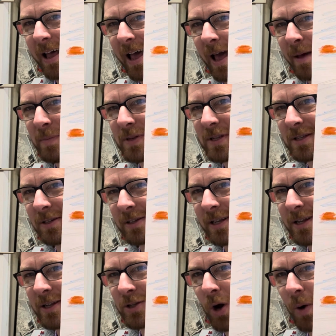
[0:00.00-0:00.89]
and Mrs.
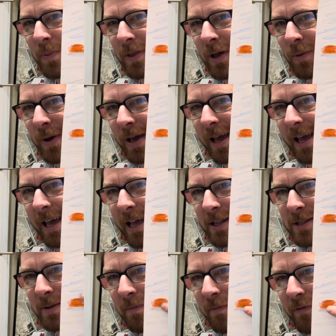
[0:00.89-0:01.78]
Clinton is hoping that we can
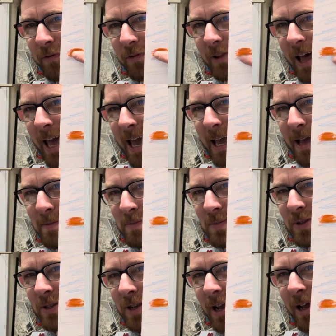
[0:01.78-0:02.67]
get some
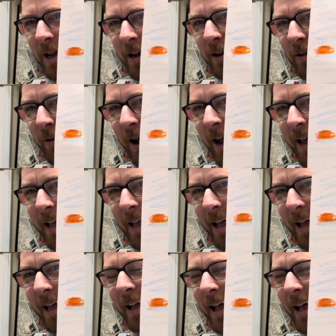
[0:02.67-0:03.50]
flames, right?